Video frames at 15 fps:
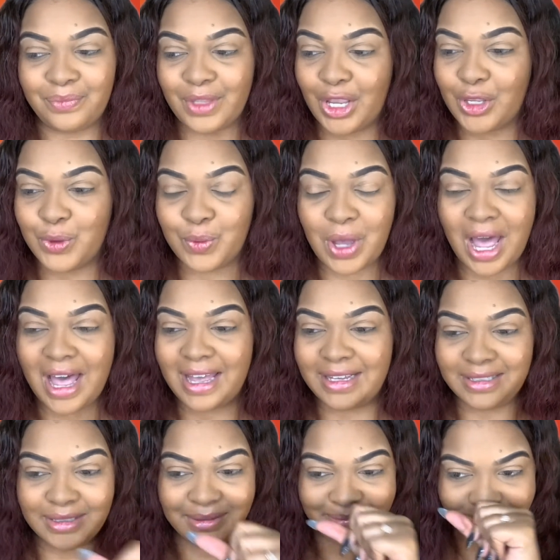you
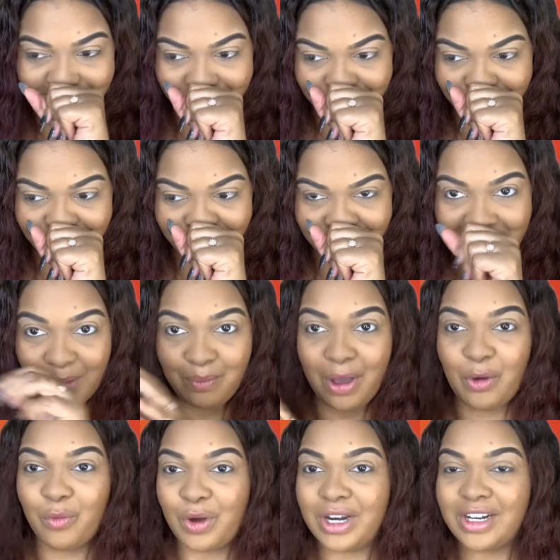guys, my
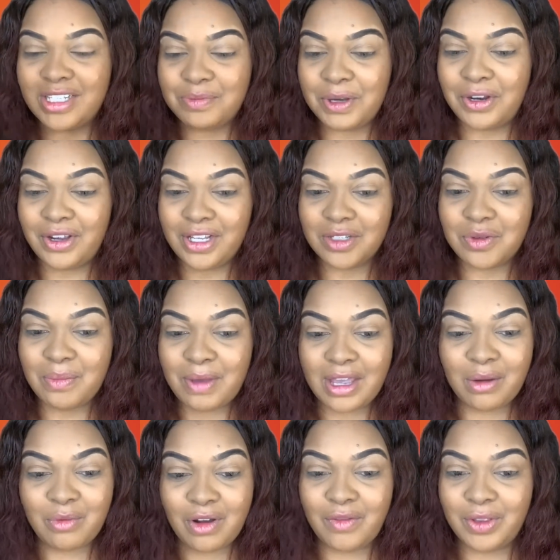one experience with
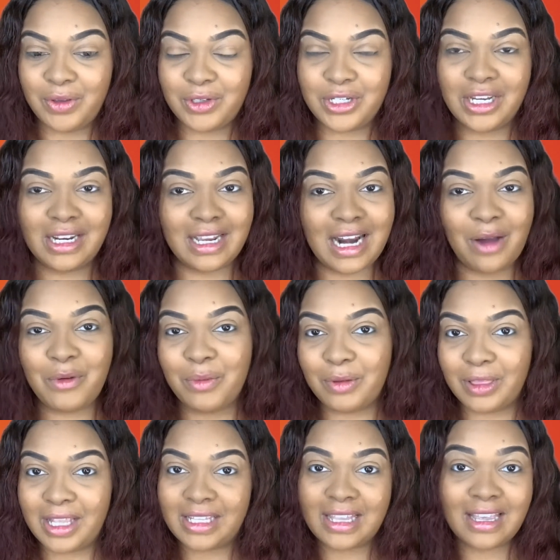Makeup Revolution, and I will
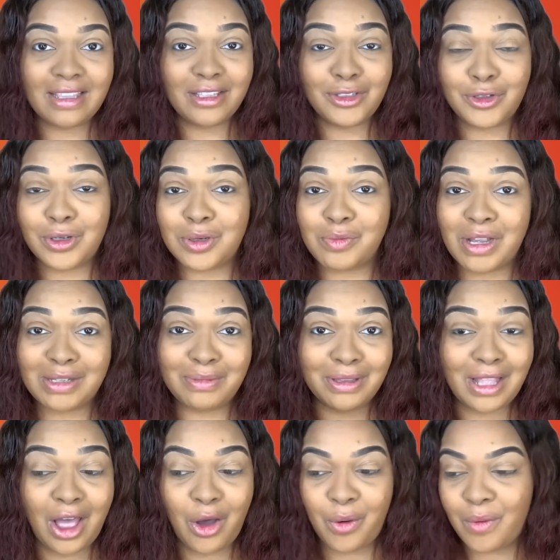link that in the description box
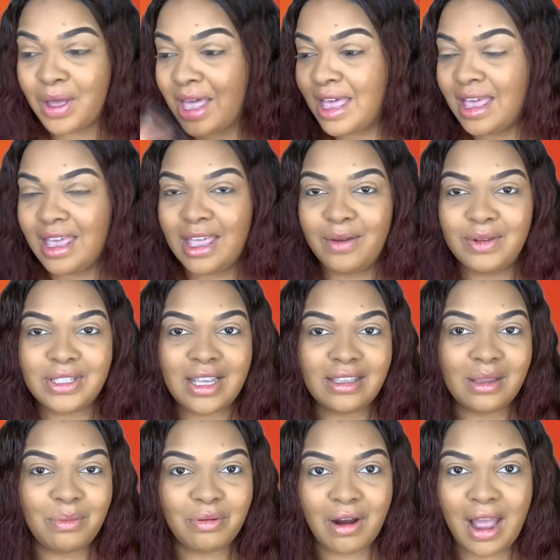below, it was like
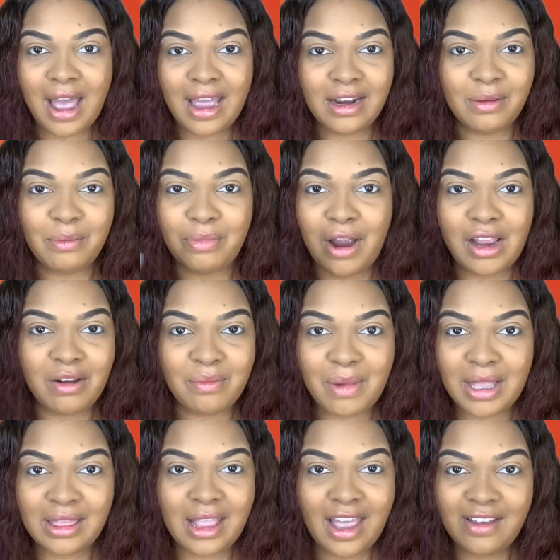the Pride of My
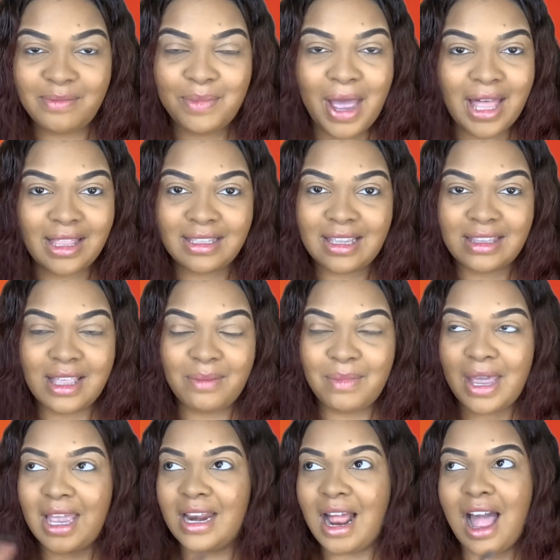Life palette that they made.